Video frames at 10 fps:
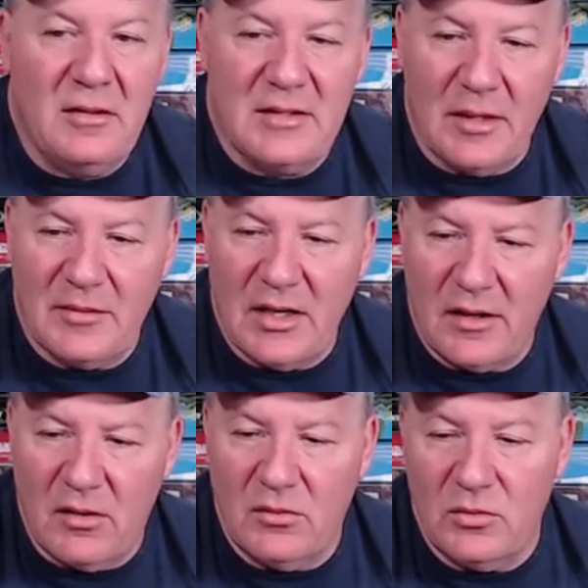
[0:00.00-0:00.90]
something, I
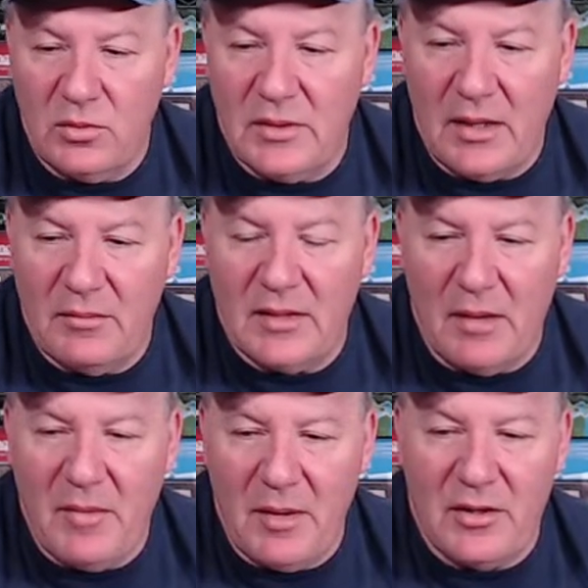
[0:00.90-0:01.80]
go, ooh, that, that
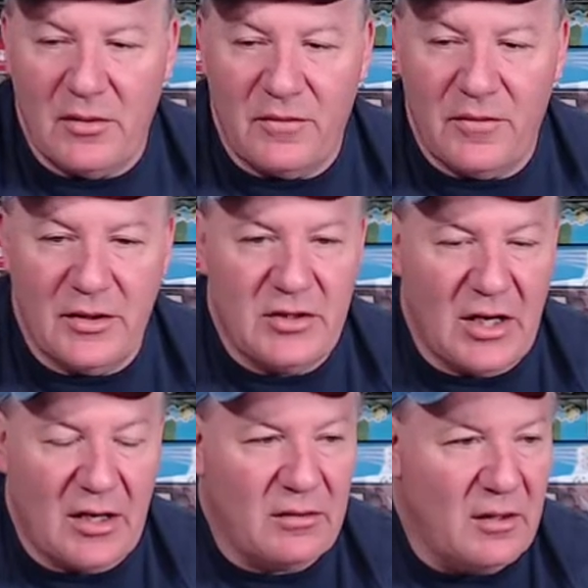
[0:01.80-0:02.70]
might be good for the
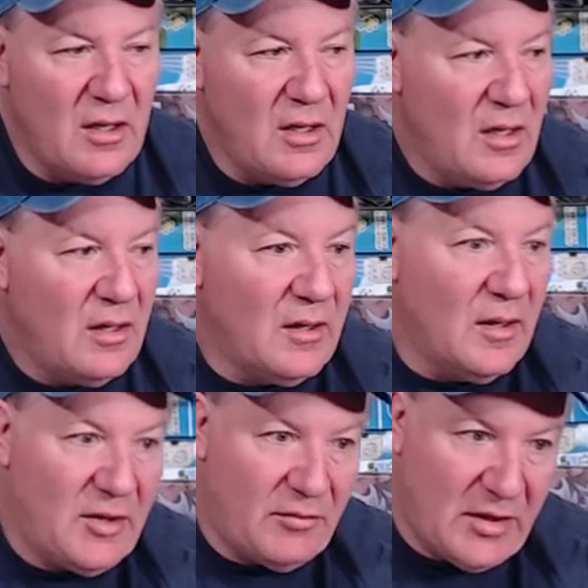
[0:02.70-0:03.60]
channel. Let
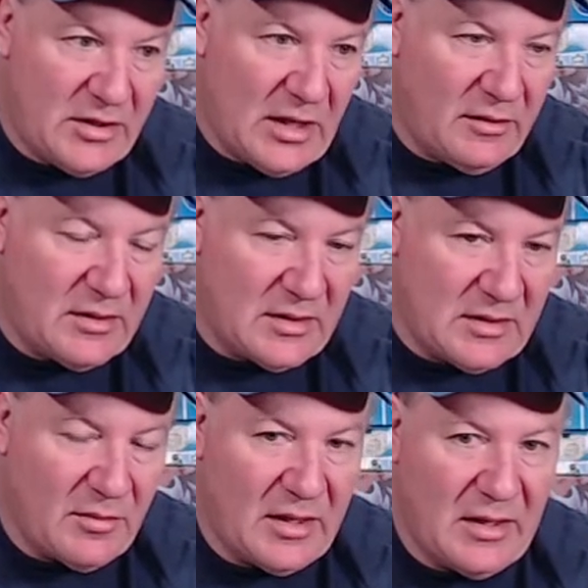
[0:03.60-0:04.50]
me reach out to
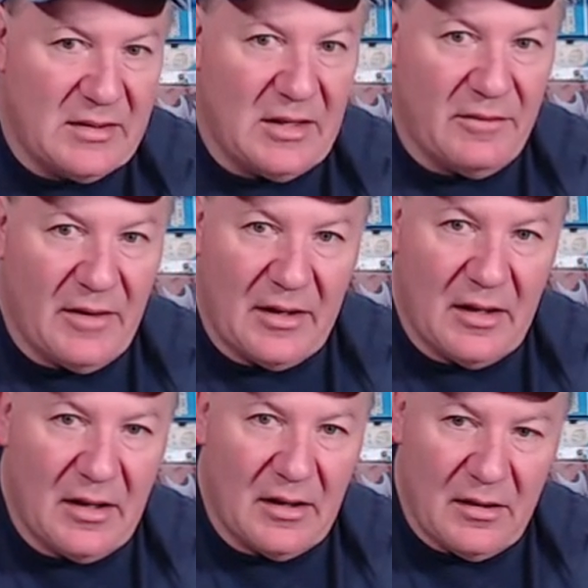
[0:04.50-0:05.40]
somebody and see if I
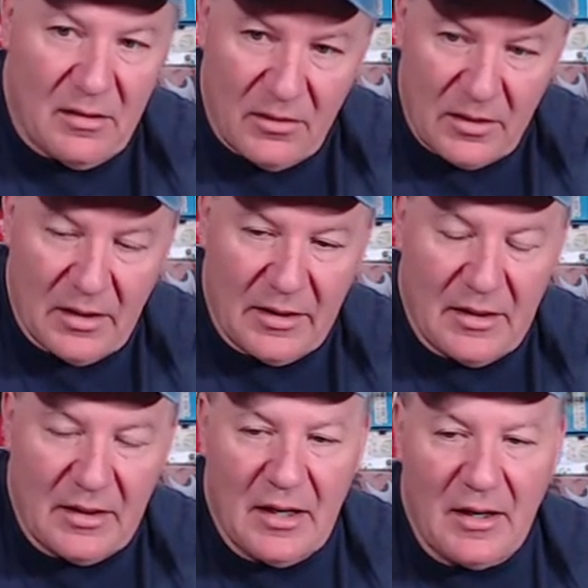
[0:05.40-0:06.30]
can, you know, I
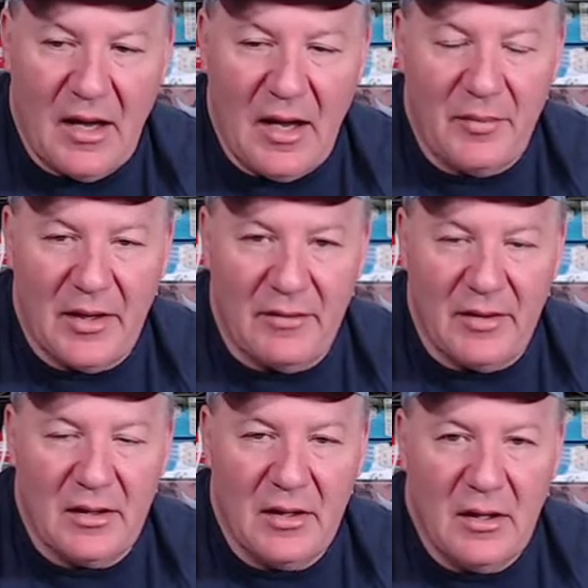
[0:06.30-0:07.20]
can get a copy of it.
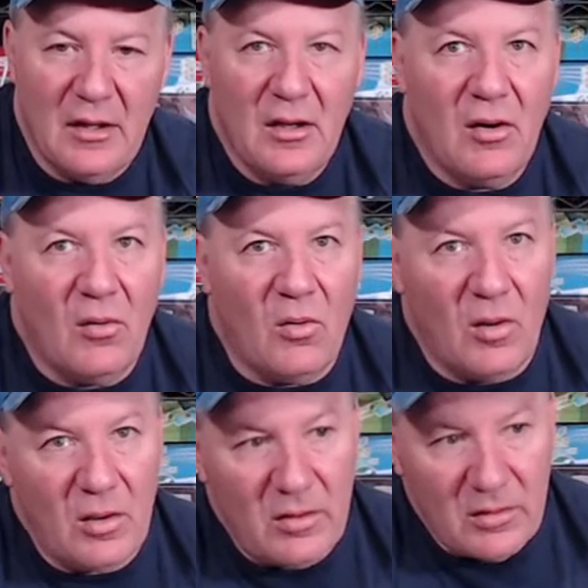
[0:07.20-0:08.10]

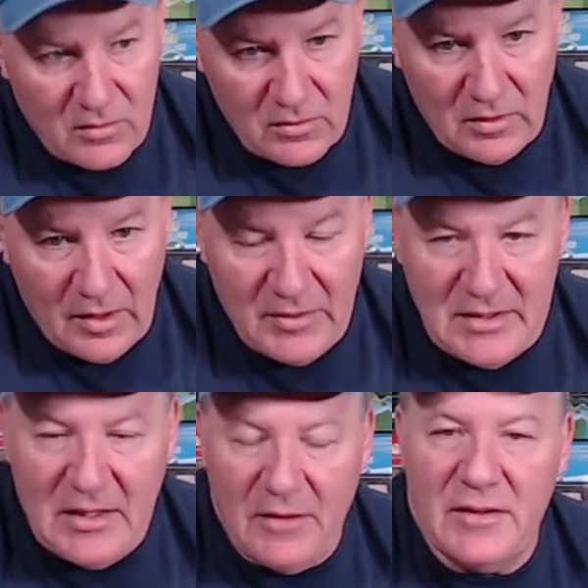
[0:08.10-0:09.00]
Or let me
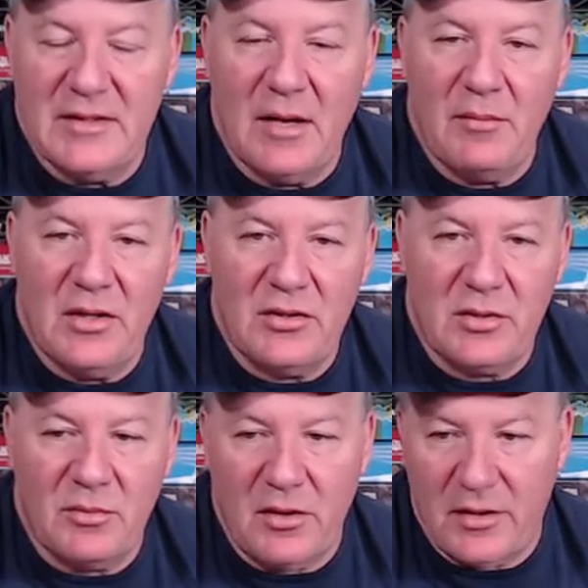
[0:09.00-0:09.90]
see if it's at
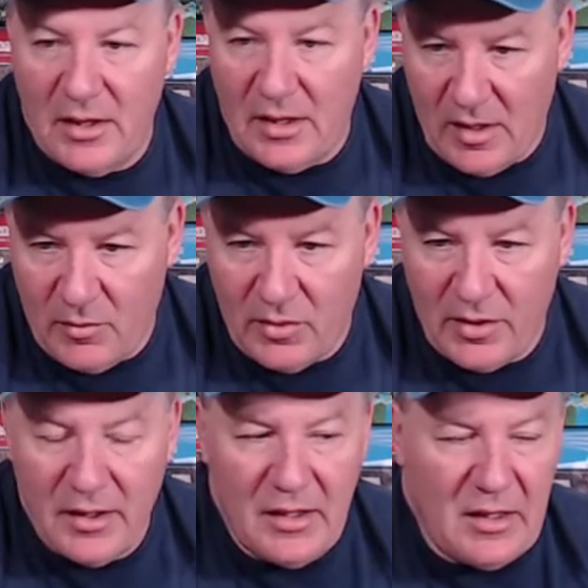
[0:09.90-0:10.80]
Miniature Market. I'll
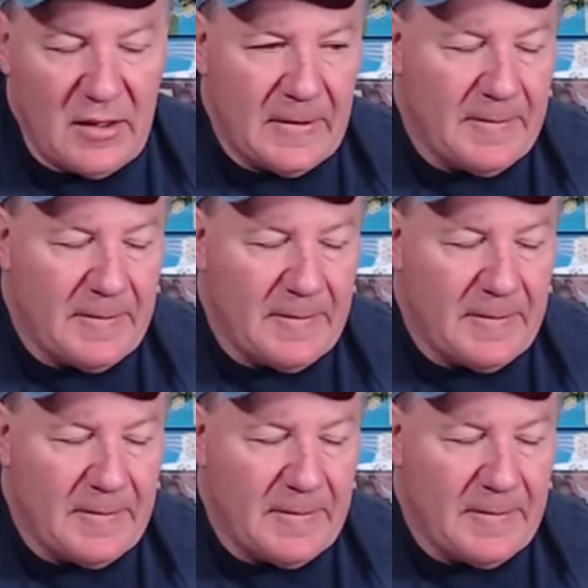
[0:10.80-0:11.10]
bring it in.